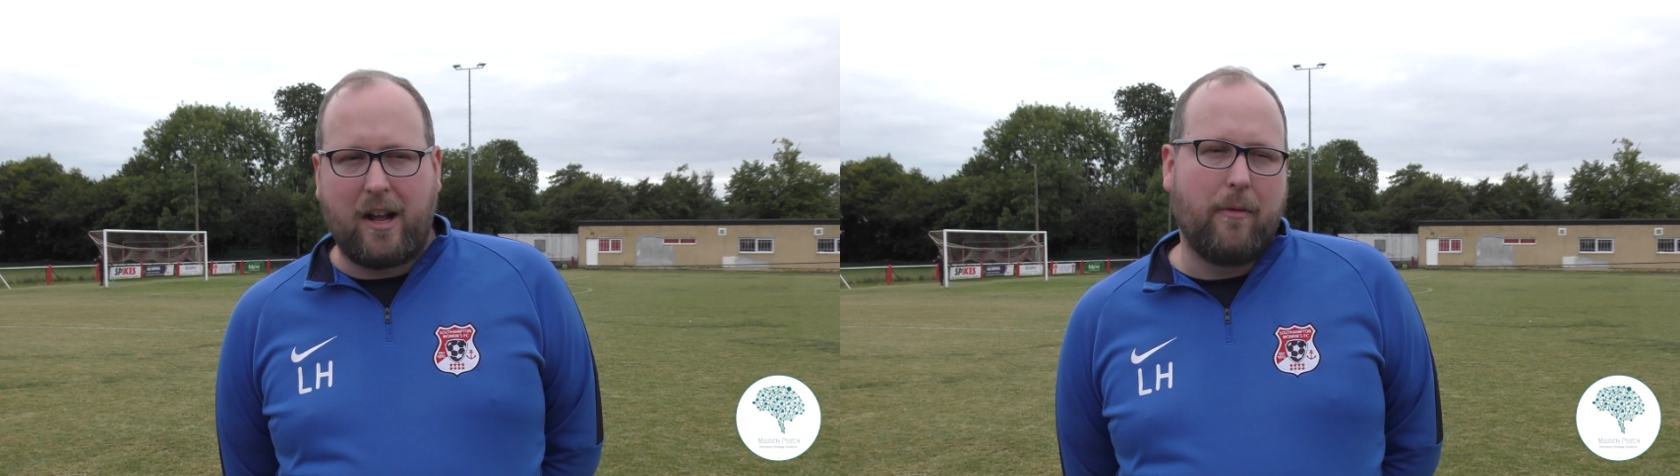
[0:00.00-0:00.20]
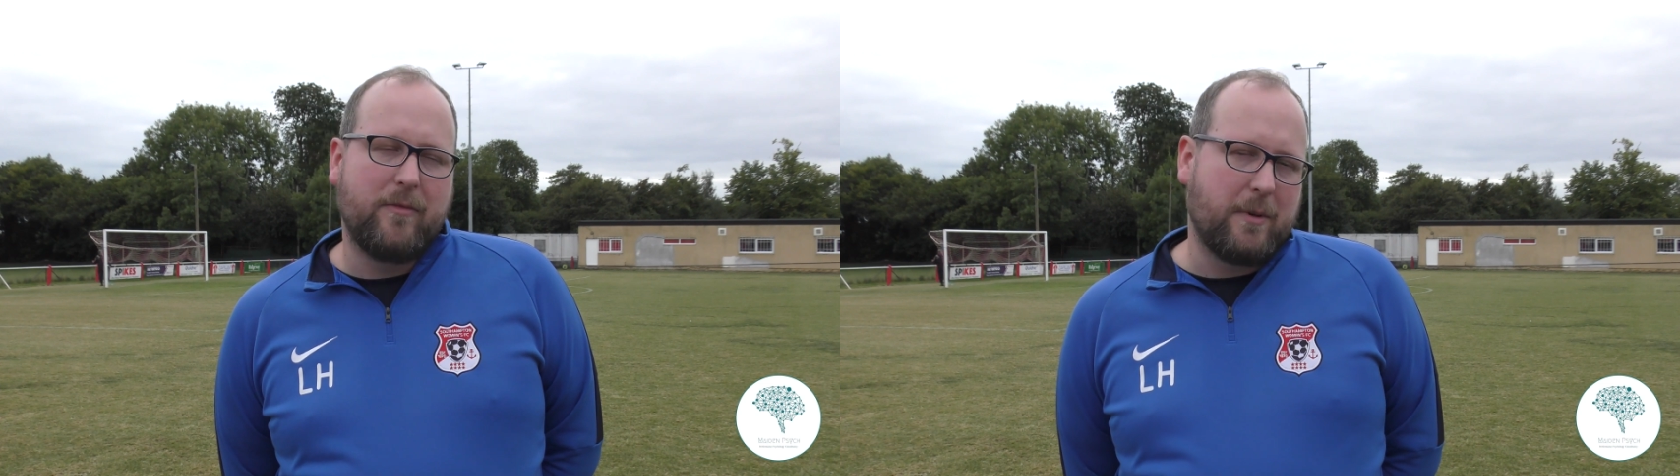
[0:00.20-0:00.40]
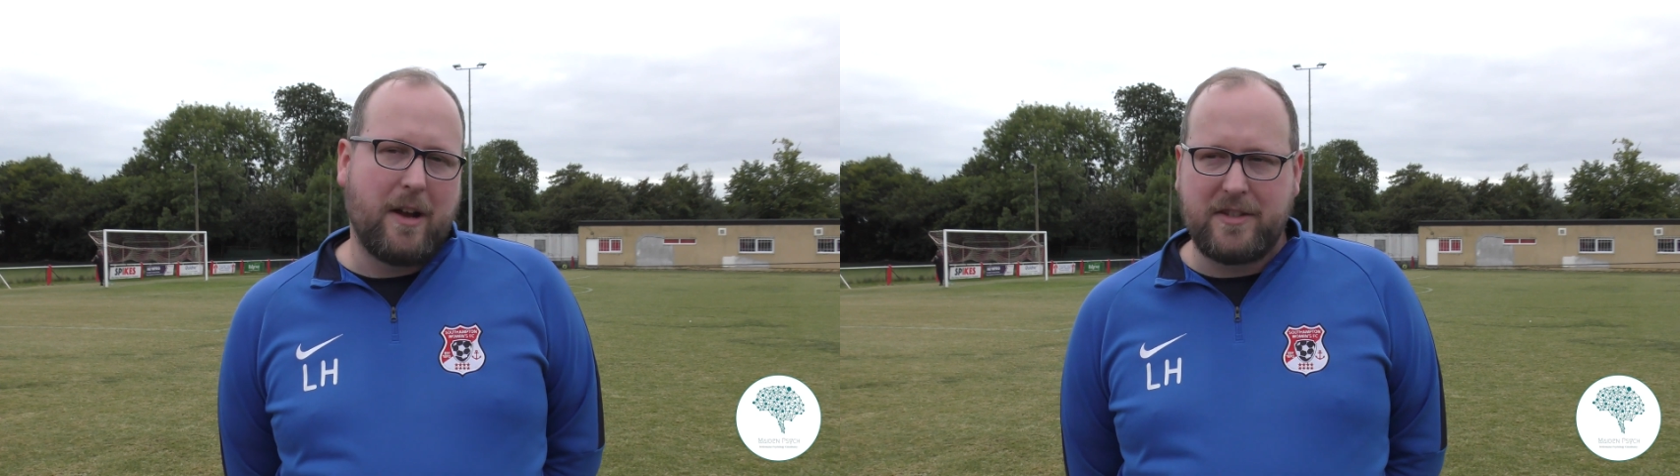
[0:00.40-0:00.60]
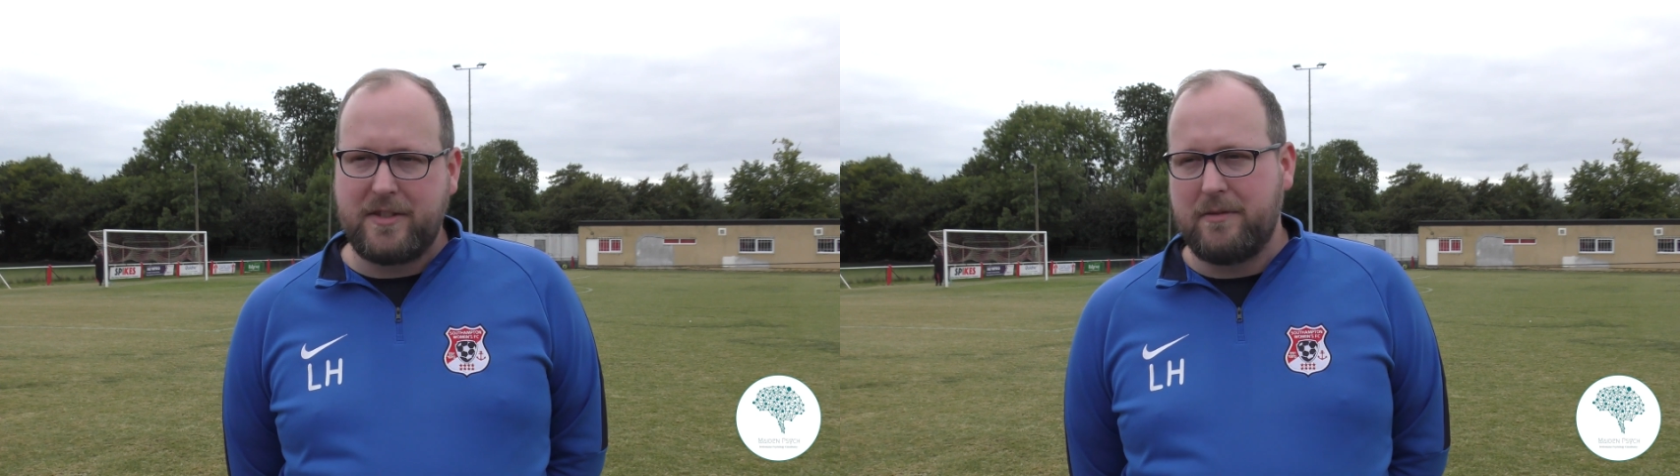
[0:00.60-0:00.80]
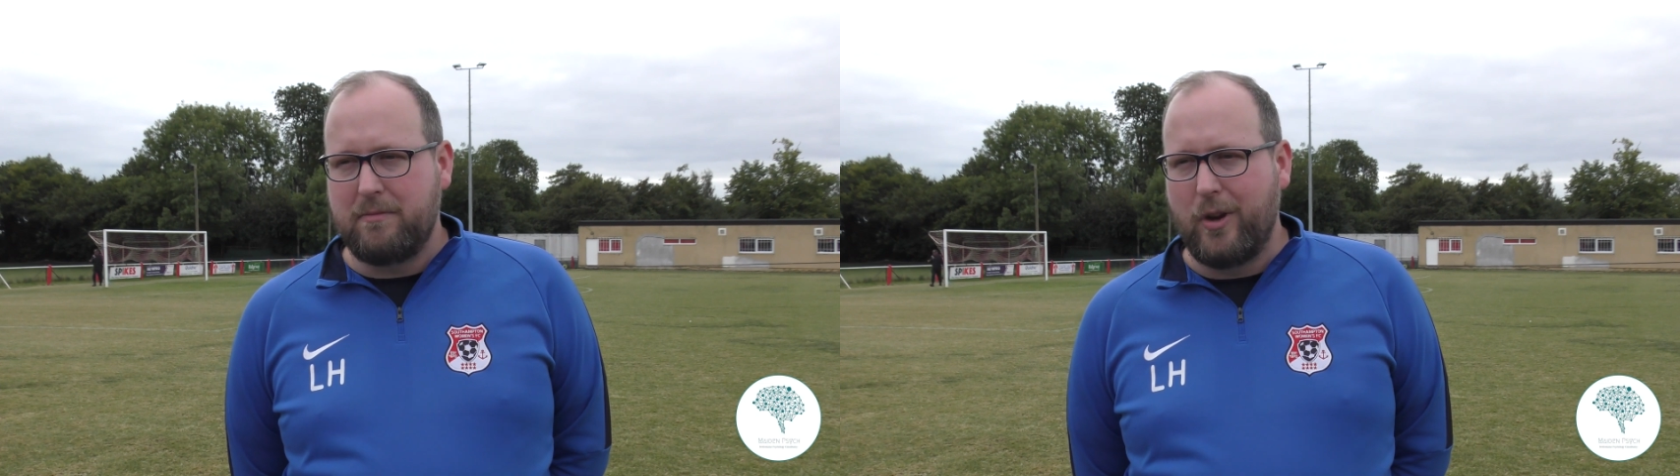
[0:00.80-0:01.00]
to come to
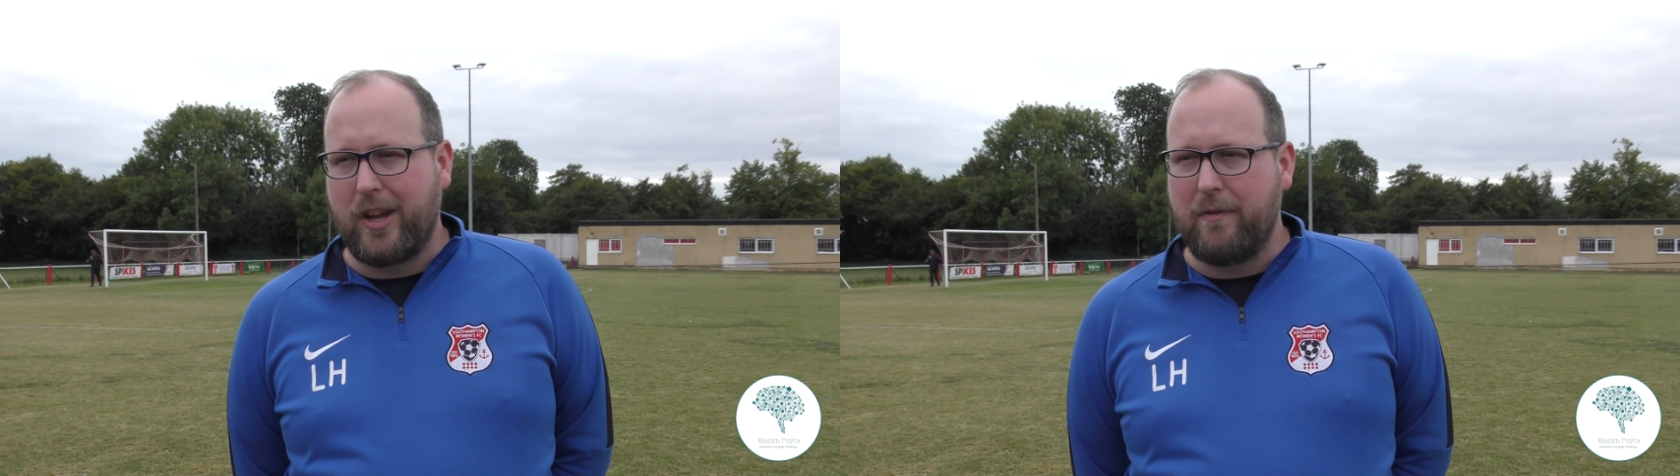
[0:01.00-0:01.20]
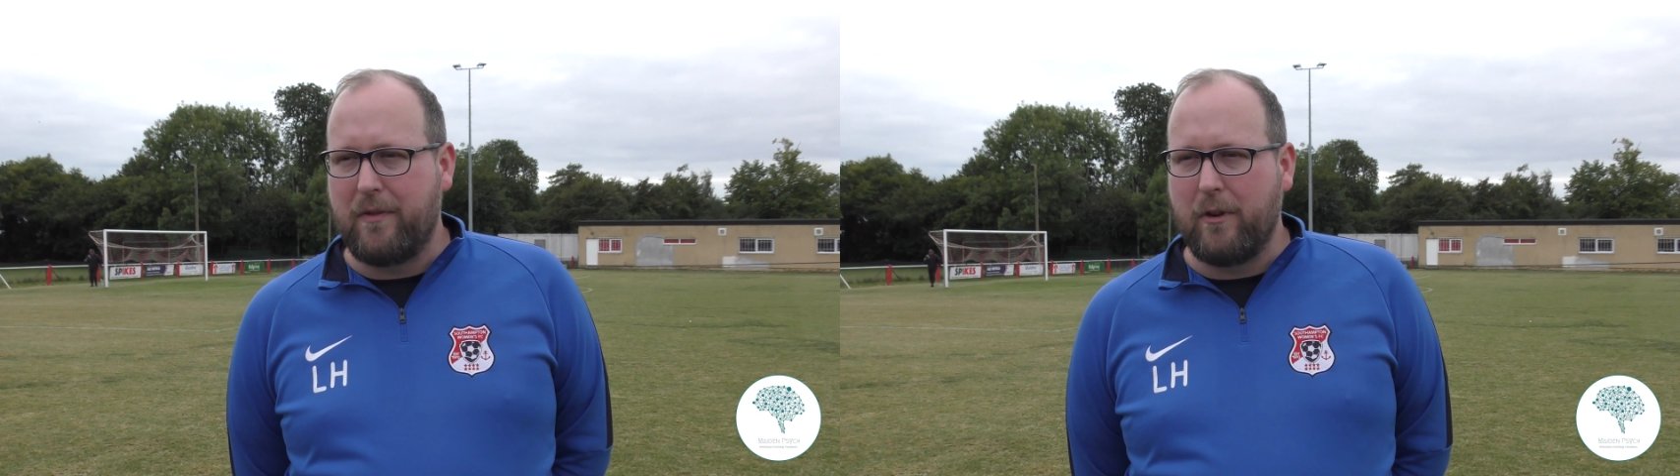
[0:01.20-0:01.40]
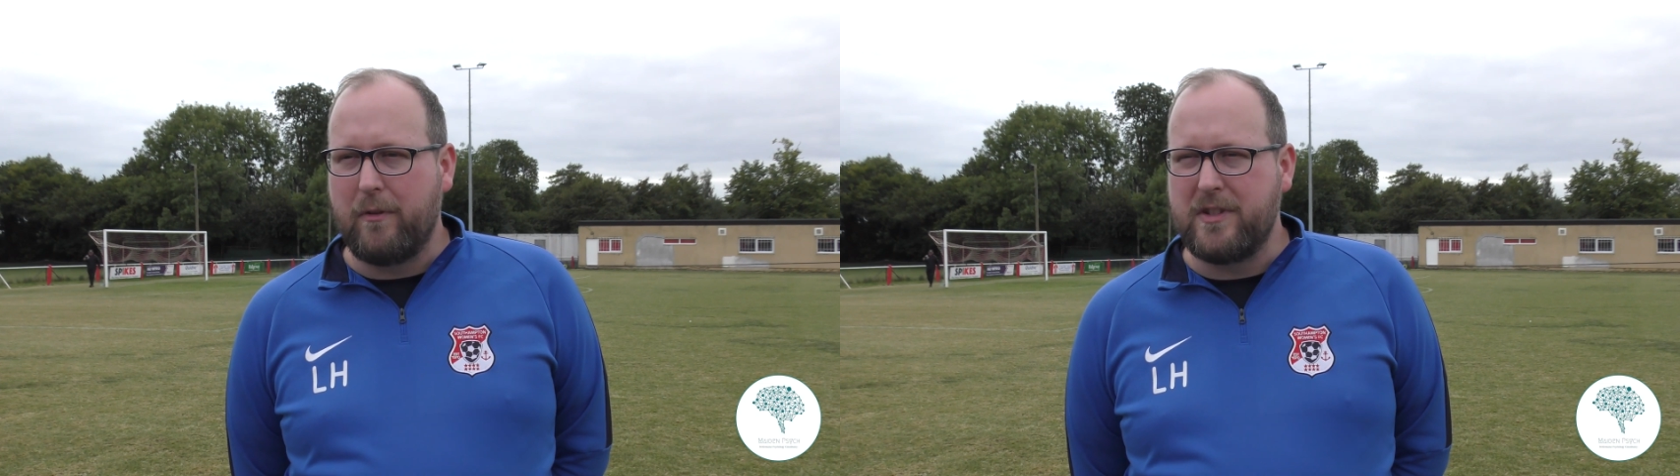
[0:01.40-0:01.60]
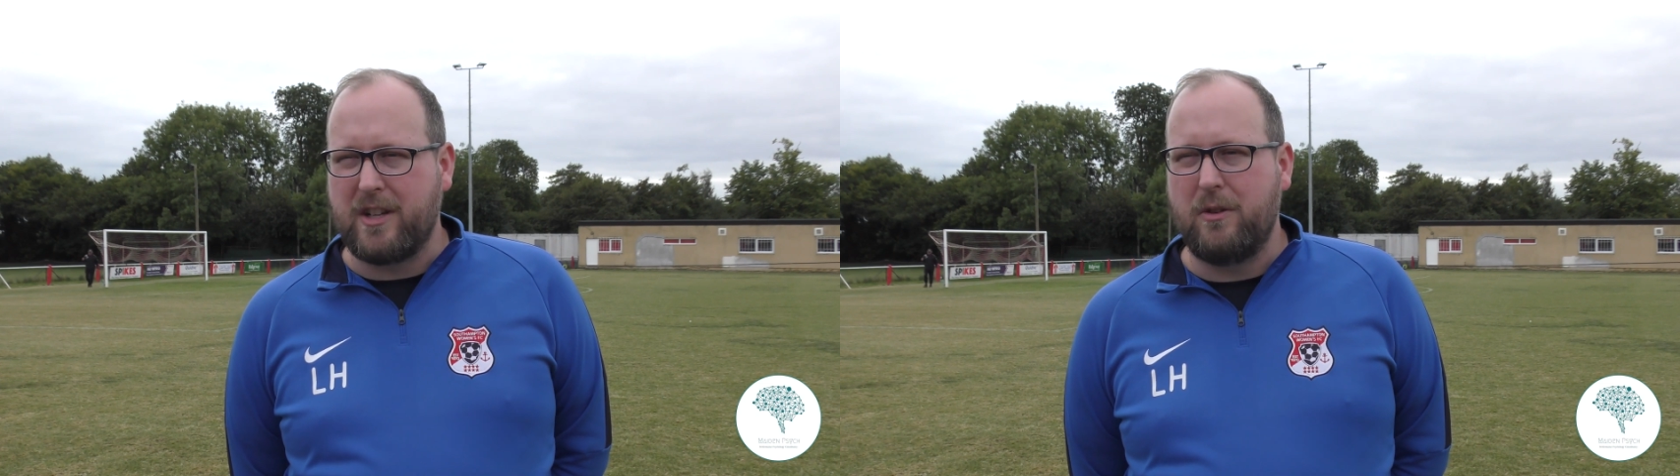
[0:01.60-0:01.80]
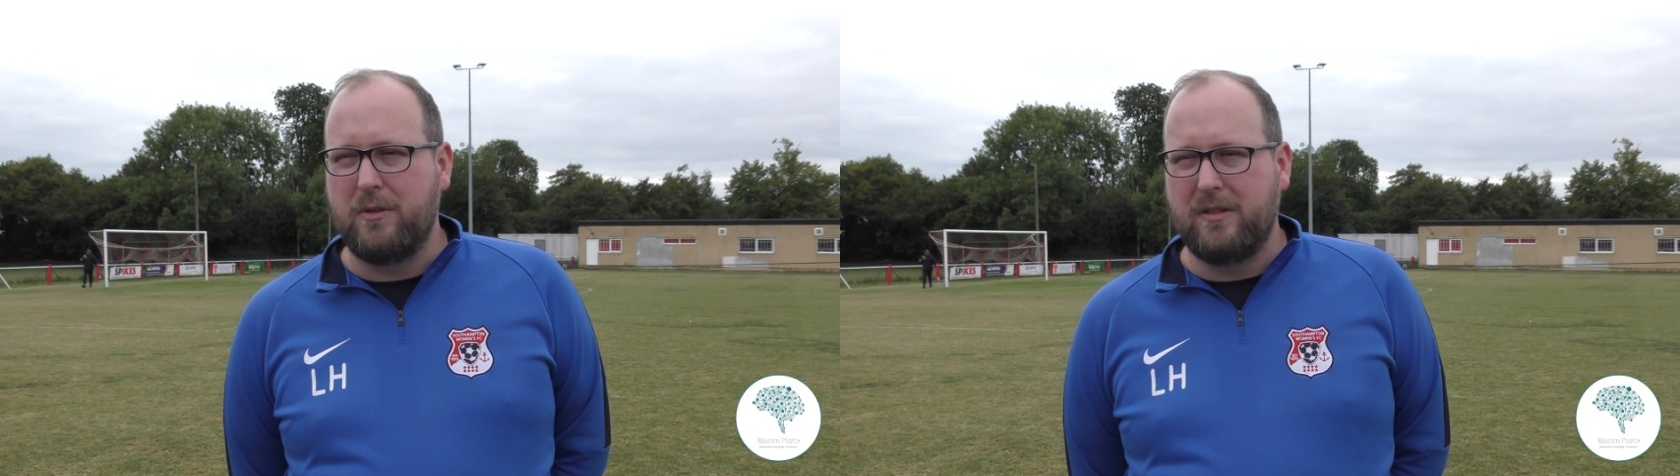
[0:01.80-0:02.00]
us looking for a
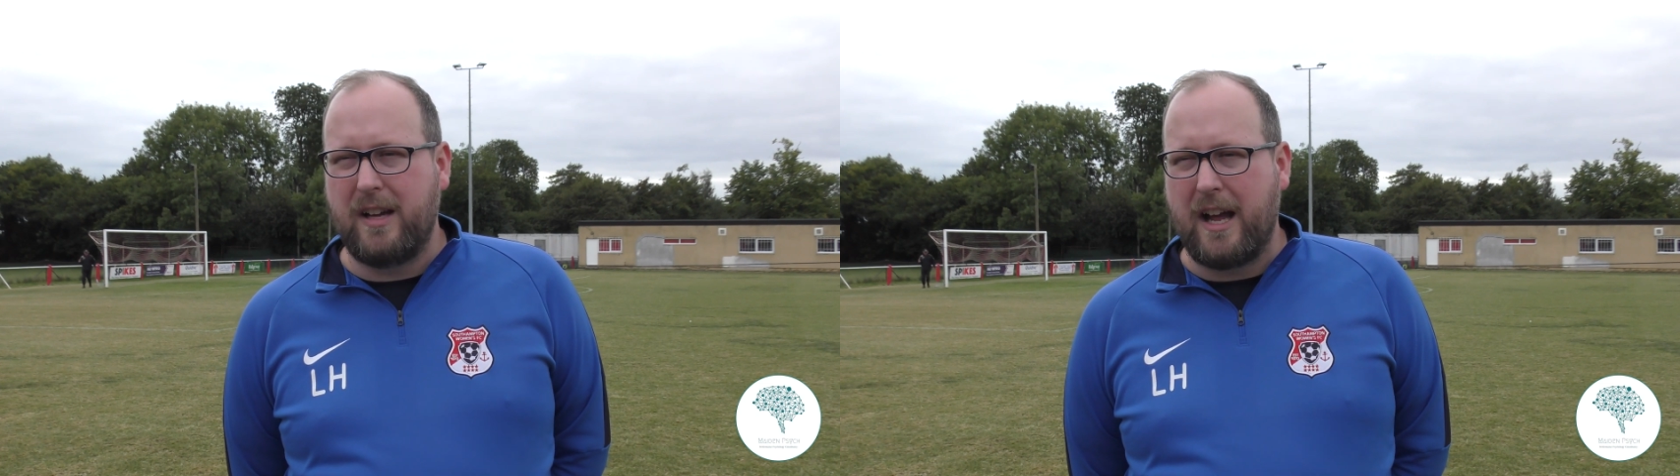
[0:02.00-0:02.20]
result,